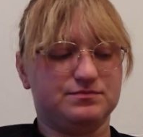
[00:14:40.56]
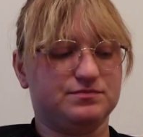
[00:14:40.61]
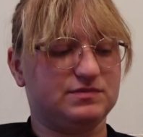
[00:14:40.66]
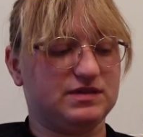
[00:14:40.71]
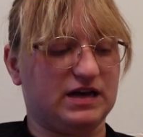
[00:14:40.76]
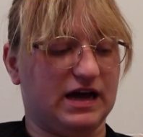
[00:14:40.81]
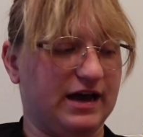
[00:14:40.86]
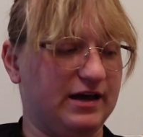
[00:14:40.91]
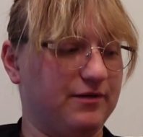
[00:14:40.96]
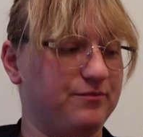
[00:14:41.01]

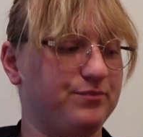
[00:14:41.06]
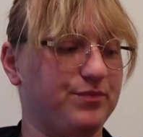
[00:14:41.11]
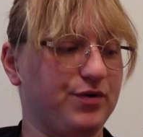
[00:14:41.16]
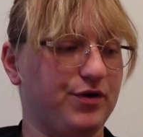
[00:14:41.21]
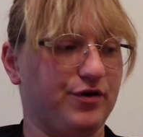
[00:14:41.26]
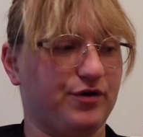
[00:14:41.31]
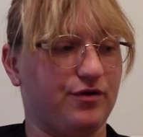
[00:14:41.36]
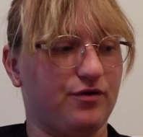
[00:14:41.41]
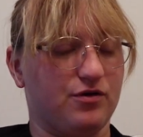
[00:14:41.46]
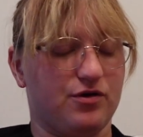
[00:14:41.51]
time
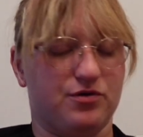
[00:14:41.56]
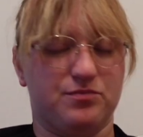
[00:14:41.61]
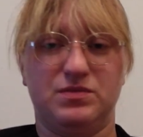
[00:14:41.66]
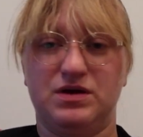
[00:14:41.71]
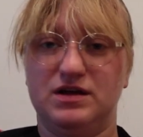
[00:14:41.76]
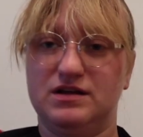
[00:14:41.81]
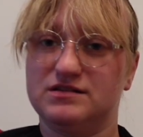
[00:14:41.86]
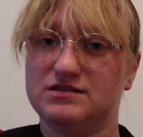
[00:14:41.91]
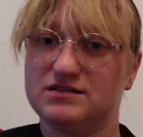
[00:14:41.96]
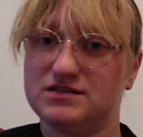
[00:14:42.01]
per
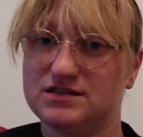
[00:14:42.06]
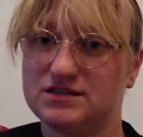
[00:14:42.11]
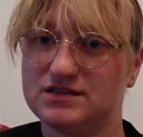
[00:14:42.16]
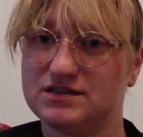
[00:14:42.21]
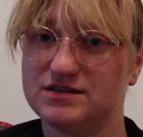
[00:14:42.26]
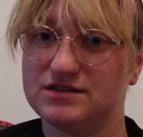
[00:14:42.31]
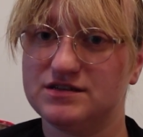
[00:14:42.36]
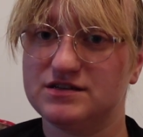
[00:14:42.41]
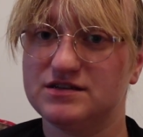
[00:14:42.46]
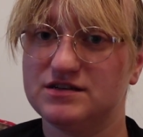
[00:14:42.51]
garment
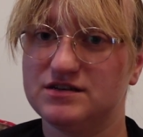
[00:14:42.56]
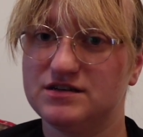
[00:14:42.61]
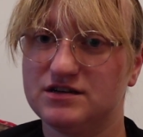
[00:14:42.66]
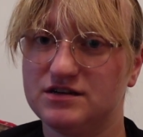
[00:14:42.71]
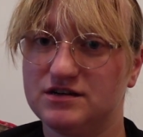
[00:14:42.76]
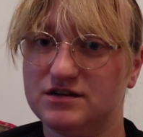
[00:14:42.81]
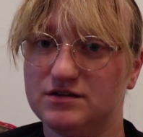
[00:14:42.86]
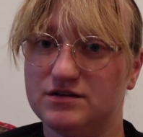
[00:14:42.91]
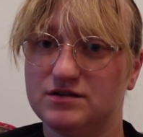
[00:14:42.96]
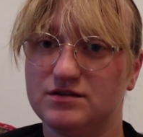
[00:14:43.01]

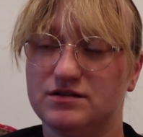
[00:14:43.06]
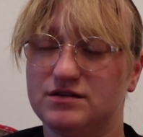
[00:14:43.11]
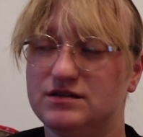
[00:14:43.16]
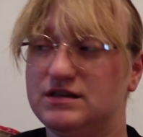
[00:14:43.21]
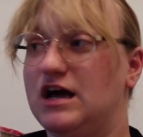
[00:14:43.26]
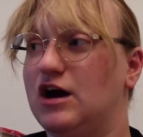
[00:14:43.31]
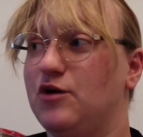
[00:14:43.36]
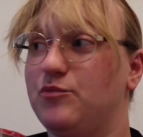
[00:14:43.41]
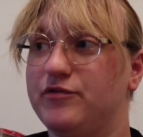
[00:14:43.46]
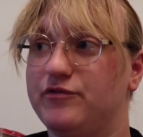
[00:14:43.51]

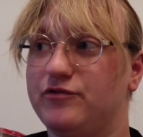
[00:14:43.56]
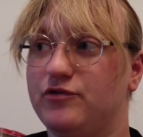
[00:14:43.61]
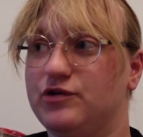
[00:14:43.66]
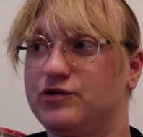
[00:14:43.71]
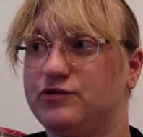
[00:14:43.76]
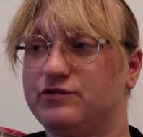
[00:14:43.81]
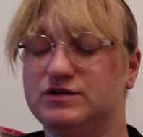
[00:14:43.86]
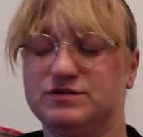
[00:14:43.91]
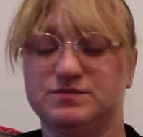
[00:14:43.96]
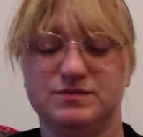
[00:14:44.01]
now before
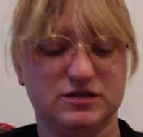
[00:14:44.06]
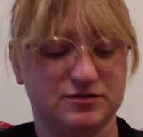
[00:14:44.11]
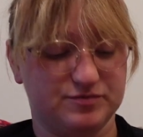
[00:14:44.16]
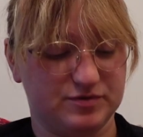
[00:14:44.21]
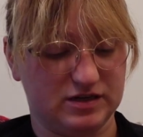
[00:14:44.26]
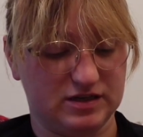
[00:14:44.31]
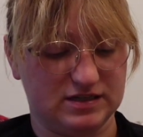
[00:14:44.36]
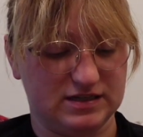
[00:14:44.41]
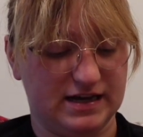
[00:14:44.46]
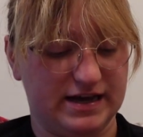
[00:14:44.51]
Christmas,
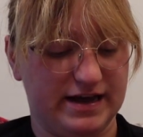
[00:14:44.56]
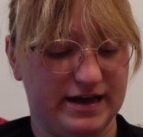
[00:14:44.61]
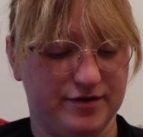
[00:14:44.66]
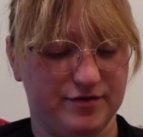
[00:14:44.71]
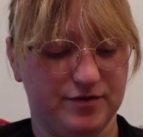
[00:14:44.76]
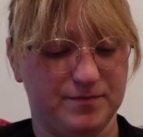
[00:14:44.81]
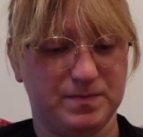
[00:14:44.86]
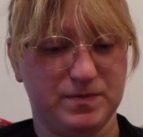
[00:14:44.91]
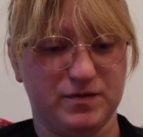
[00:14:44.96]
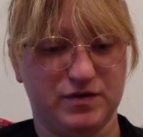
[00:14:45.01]
because
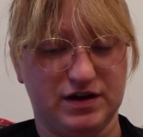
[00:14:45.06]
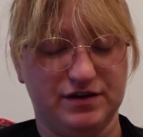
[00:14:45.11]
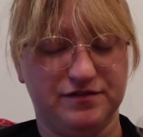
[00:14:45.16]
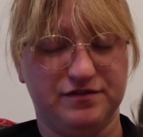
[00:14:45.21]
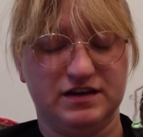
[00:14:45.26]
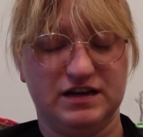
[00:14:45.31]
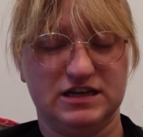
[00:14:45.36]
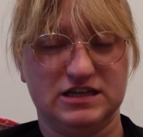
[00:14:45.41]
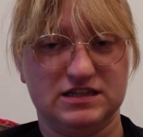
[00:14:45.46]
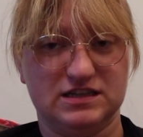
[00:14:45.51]
when I
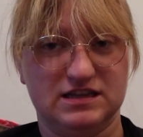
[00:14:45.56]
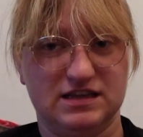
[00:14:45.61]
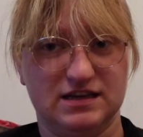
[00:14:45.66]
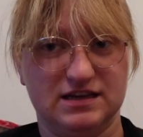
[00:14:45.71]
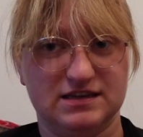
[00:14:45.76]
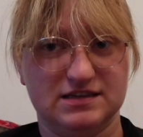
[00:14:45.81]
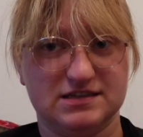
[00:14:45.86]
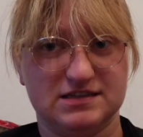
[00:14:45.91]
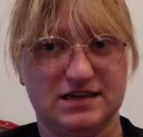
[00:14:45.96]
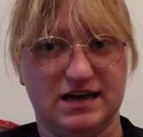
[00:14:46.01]
finish
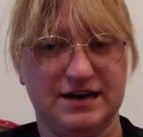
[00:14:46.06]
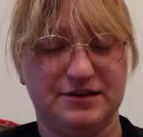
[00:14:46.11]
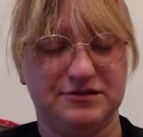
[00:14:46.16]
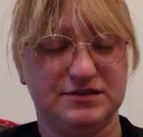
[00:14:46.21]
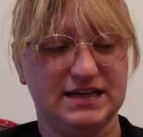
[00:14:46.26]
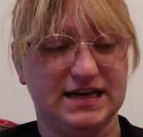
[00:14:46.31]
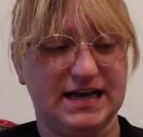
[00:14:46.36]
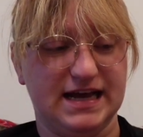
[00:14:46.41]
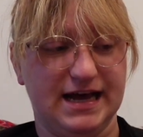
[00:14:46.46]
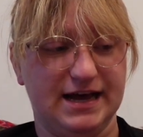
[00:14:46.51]
this, I
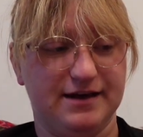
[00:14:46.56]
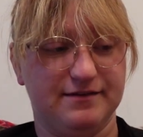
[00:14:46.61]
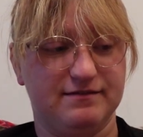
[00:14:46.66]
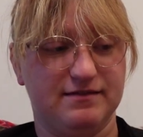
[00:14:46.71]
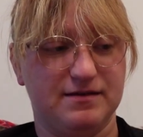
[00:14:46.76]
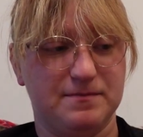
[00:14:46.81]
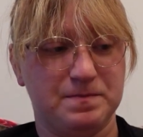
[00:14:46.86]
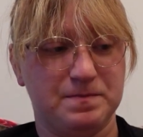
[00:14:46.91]
only have